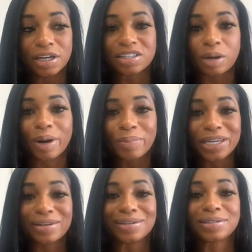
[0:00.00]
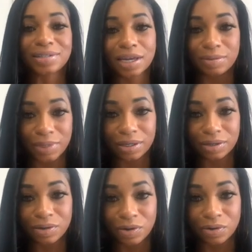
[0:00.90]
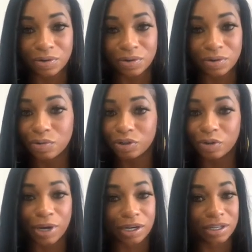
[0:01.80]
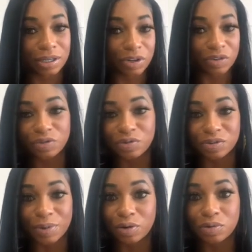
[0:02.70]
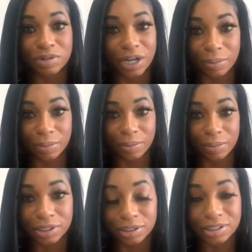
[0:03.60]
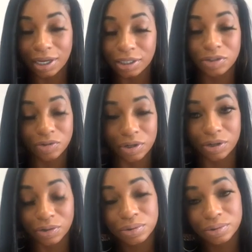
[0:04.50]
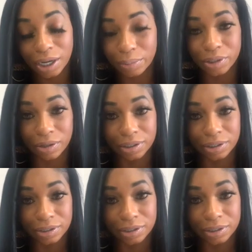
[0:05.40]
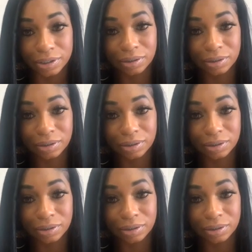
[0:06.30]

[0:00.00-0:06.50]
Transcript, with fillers: it's all about making a statement you know i don't want mm. nobody to get confused about who Dyamond Doll is i need you to know who Dyamond Doll is